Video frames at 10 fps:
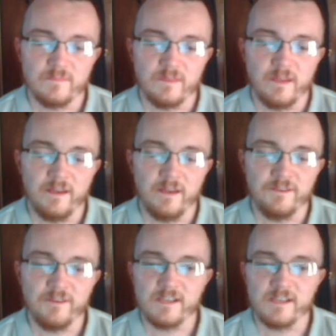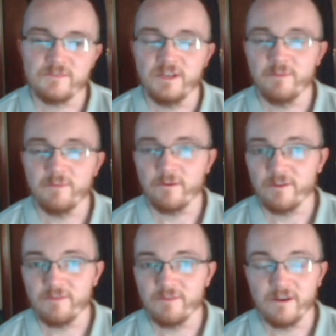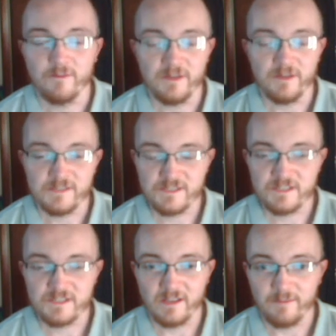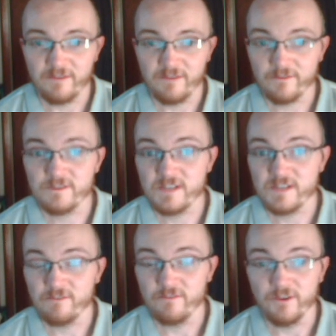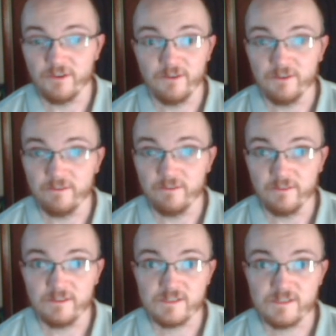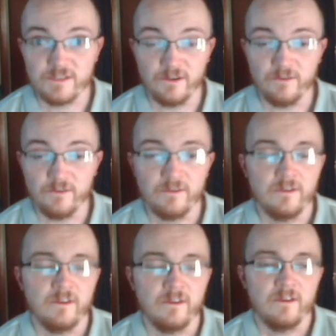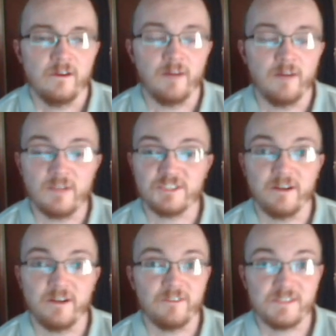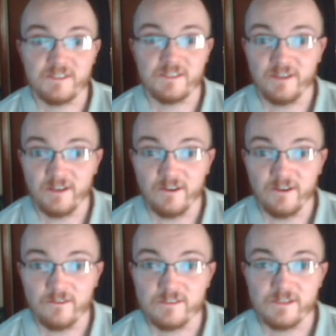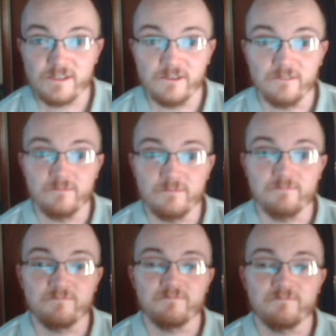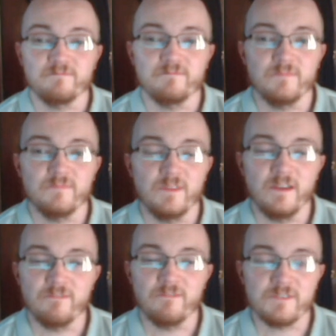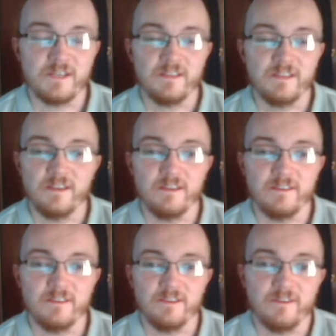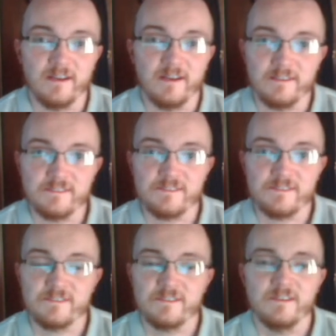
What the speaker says: and you guys will need to bear with me here because this is like my first ever video doing this, so I'm not sure how this is going to go. So if there's anything that you guys